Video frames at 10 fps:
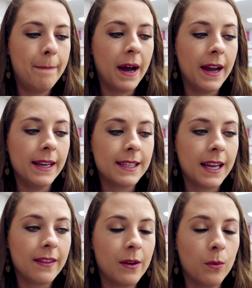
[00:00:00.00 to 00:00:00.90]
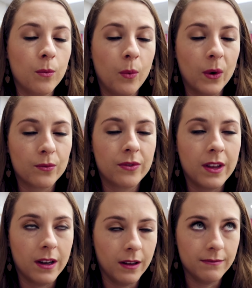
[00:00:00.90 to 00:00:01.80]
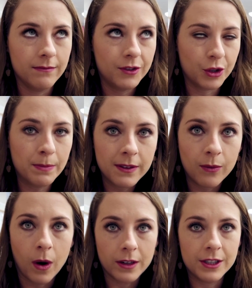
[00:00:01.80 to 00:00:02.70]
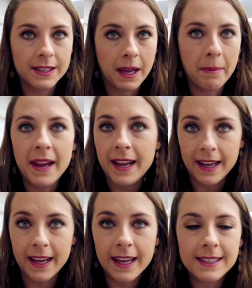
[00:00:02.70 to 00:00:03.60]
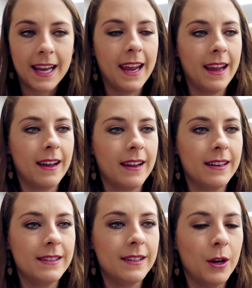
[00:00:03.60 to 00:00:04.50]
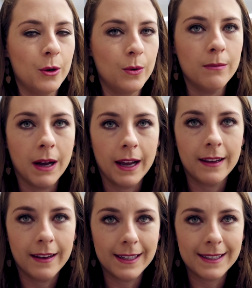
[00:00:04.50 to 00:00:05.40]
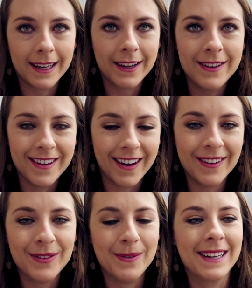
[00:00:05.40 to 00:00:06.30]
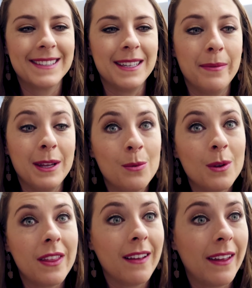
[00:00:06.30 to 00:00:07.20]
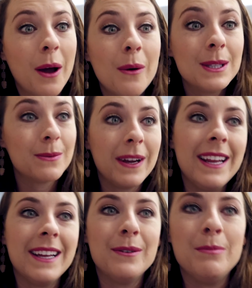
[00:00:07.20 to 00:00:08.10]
but the the drips of water just kept hitting it and oh my goodness i could not fall back asleep like you would think like oh it's raining it